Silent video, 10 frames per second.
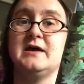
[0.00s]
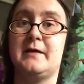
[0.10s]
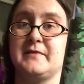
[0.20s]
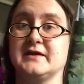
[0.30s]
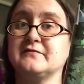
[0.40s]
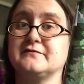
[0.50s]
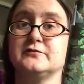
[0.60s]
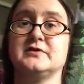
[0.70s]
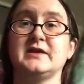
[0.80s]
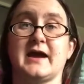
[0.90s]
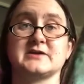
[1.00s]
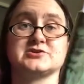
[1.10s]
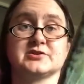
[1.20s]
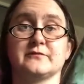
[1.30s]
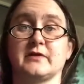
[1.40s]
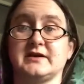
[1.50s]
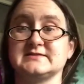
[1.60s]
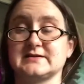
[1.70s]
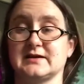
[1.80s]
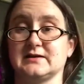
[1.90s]
Amanda Foody actually
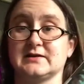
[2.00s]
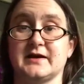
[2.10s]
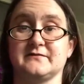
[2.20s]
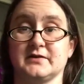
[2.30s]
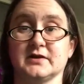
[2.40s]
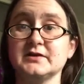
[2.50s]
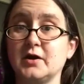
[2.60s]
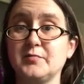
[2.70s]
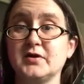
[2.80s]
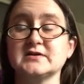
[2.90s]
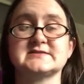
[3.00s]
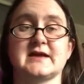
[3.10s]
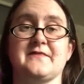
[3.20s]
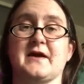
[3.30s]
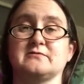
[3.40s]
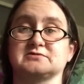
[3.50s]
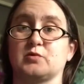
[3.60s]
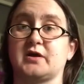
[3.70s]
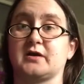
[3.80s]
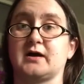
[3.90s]
writes a lot of young adult books, and that was
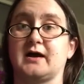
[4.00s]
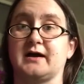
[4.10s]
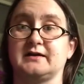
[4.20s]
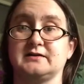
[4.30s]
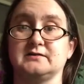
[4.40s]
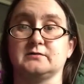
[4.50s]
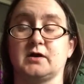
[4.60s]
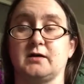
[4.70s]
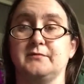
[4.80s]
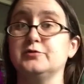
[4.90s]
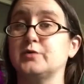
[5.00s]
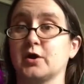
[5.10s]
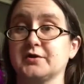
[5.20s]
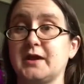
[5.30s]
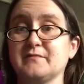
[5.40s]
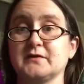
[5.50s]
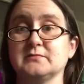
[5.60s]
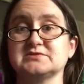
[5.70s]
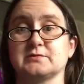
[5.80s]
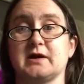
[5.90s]
where I knew her name from,
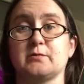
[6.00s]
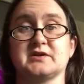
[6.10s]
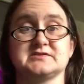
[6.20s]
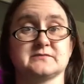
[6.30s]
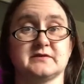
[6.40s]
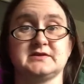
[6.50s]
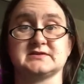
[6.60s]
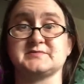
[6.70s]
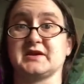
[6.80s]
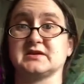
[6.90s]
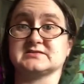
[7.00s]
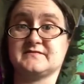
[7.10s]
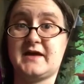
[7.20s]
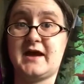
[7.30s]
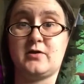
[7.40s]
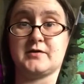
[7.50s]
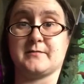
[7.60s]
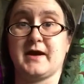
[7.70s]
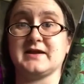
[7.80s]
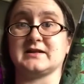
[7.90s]
so I wanted to read this because of that
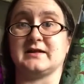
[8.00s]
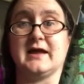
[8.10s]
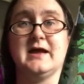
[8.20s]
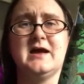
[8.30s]
automatically.